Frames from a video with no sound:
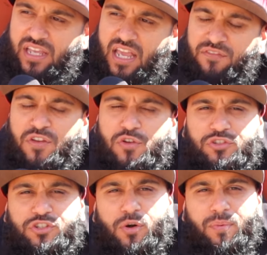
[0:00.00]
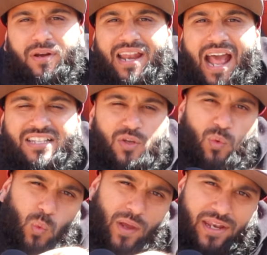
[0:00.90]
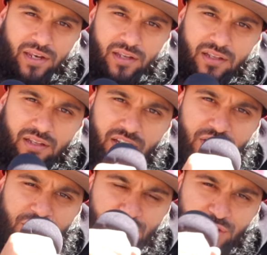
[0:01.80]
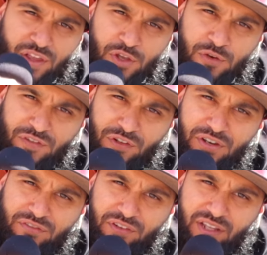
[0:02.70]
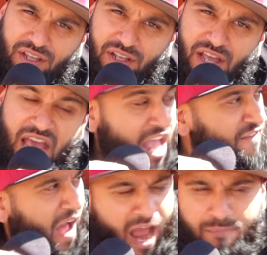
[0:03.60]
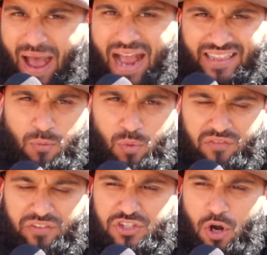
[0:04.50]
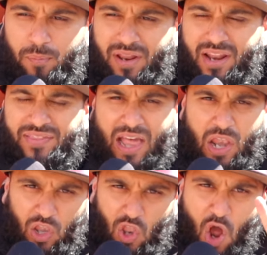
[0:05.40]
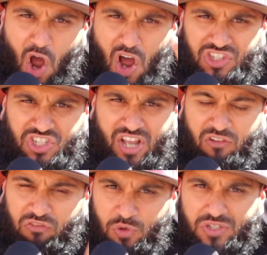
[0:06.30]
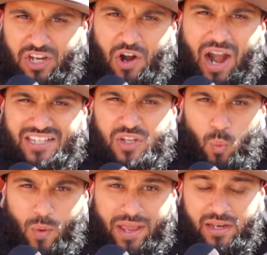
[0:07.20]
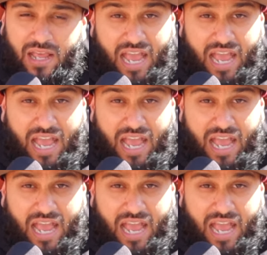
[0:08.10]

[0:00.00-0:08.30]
If you interpret it as a win, do you think you'd feel differently? If I back then would have interpreted the loss of losing her as a win,